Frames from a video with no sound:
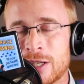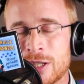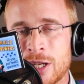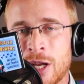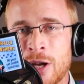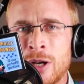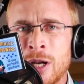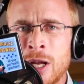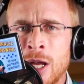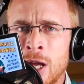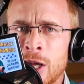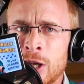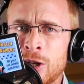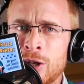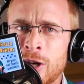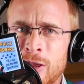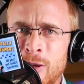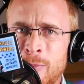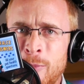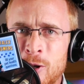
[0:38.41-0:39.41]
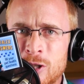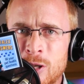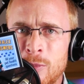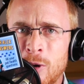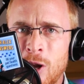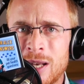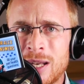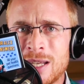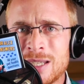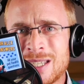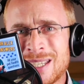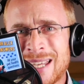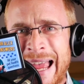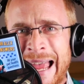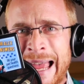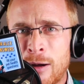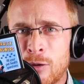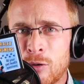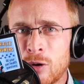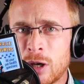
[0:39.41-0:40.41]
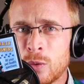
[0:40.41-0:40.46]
So, you know, the bottom line is how